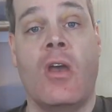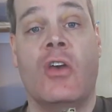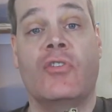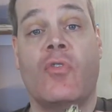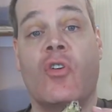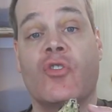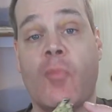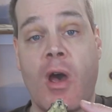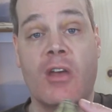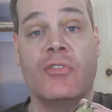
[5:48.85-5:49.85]
As far as
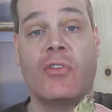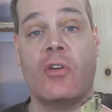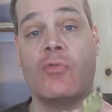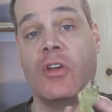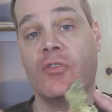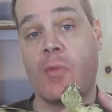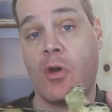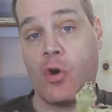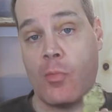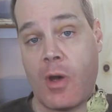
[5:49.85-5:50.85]
mice, I raise my
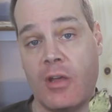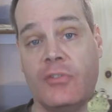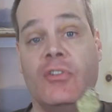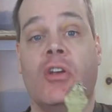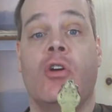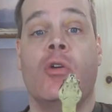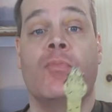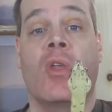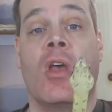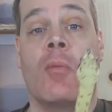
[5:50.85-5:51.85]
own mice here,
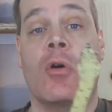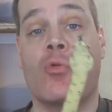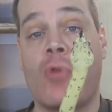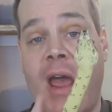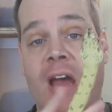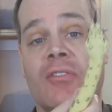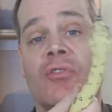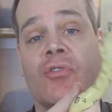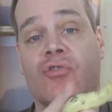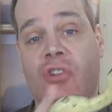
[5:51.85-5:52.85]
but
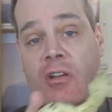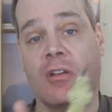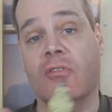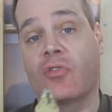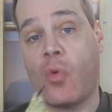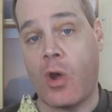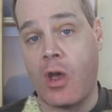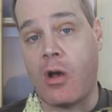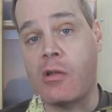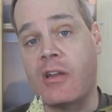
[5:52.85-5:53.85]
rats, chickens,
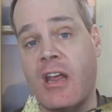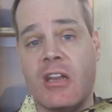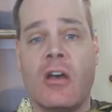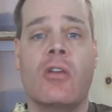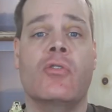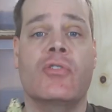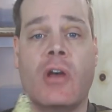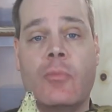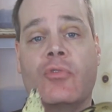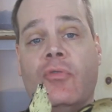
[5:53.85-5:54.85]
quail, and any other
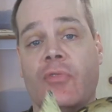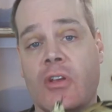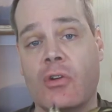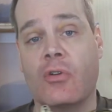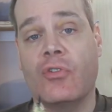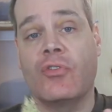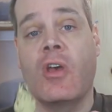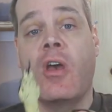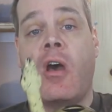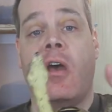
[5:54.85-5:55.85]
types of feeders,
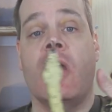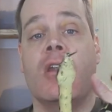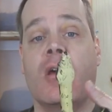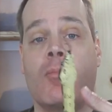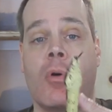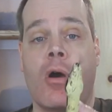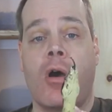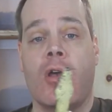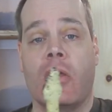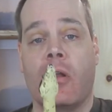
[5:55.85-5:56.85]
I end up buying.